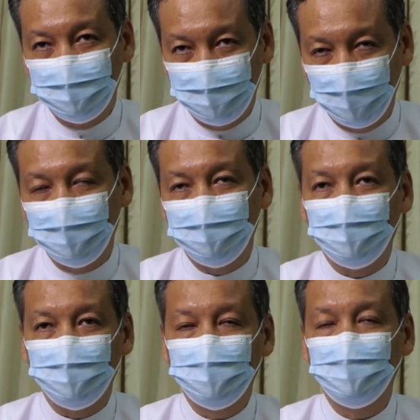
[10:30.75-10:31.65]

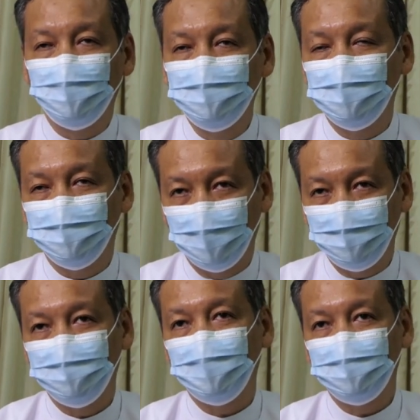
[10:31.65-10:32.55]

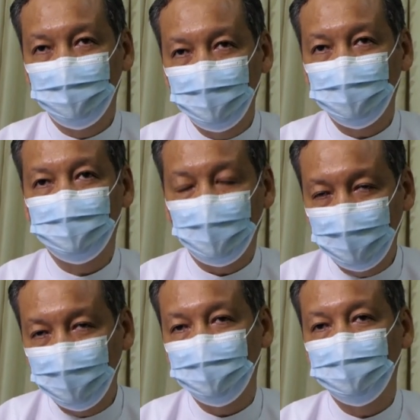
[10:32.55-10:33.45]
Sentonzemon, Master to Dia Santa
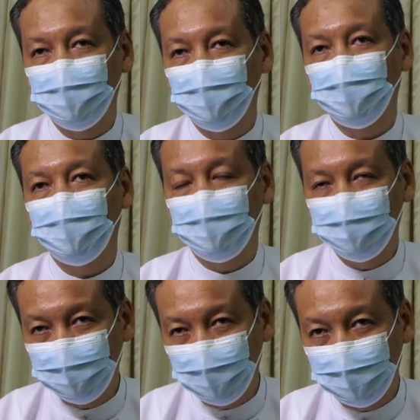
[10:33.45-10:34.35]
Dias and Santa Care,
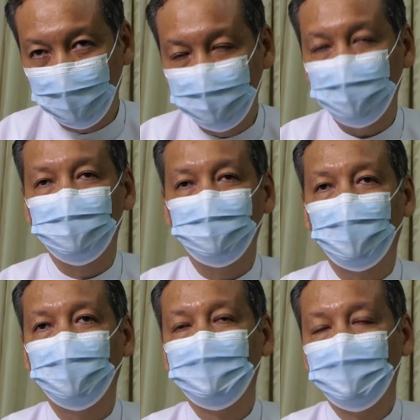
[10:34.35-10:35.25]
Santa Cinema,